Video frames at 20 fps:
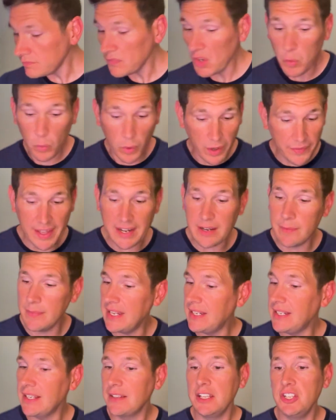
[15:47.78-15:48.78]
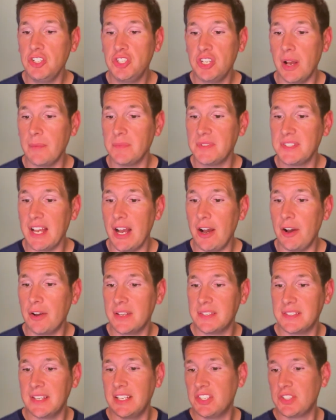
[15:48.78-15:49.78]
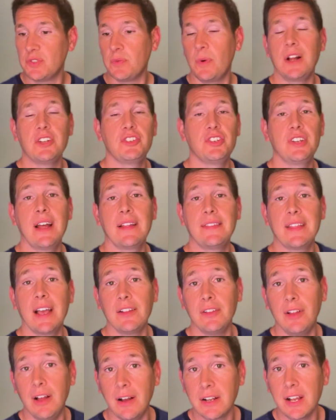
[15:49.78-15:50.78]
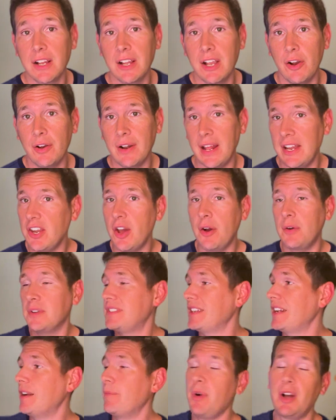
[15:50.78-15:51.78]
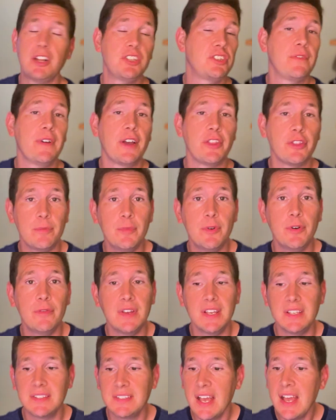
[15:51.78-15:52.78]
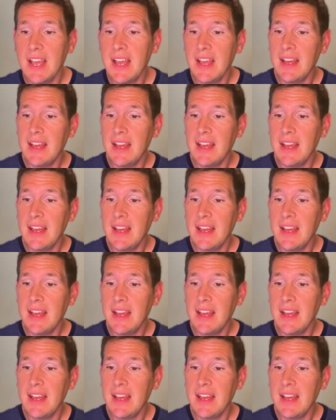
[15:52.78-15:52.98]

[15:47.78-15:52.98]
One that immediately jumps out, because I just watched it not that long ago, and I know it's in a bunch of other movies,